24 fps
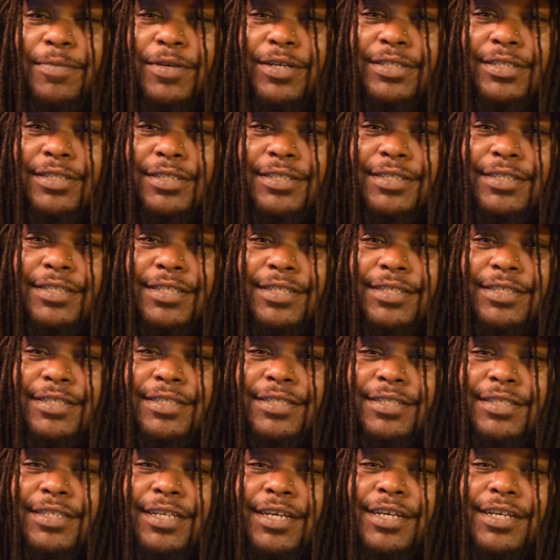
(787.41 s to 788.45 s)
much the
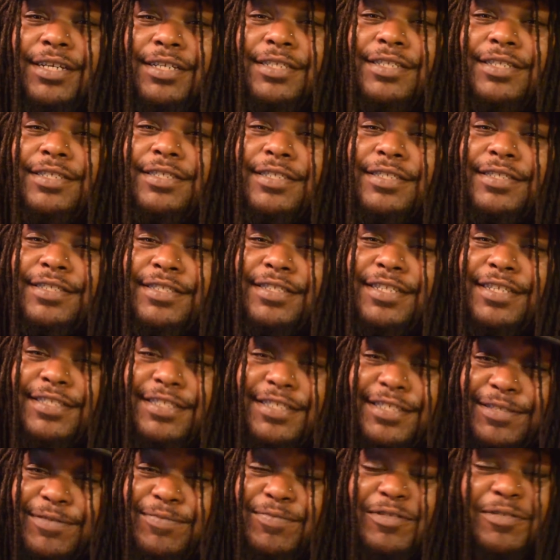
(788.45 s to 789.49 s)
census the
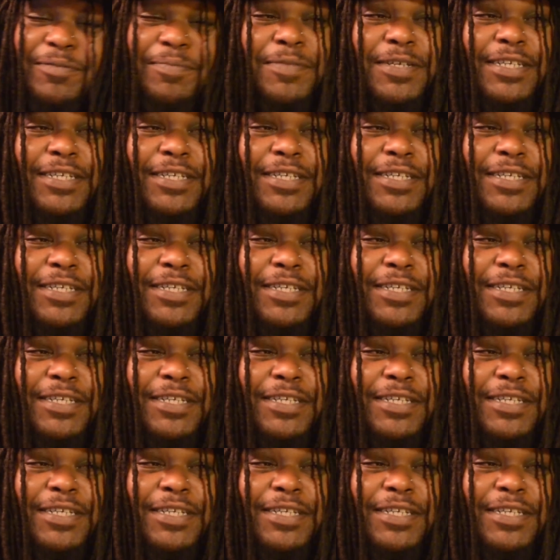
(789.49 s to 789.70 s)
consensus with